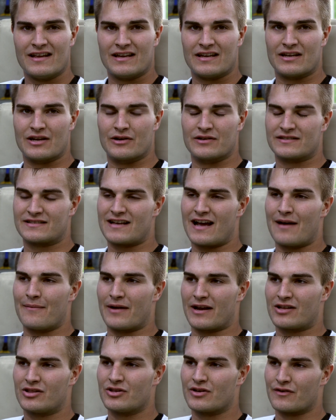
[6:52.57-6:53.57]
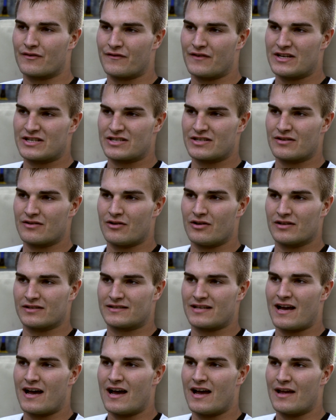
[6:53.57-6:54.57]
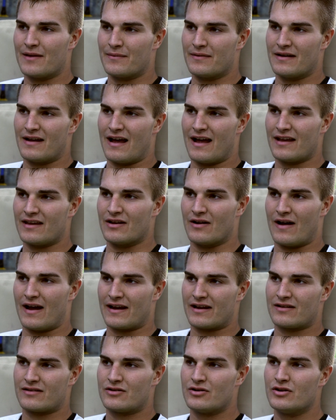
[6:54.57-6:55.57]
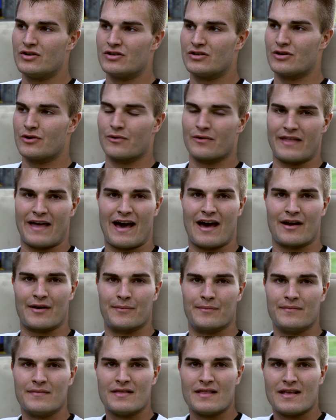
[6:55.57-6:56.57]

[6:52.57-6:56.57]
He's got my clear vision all the time, and I couldn't do it without him.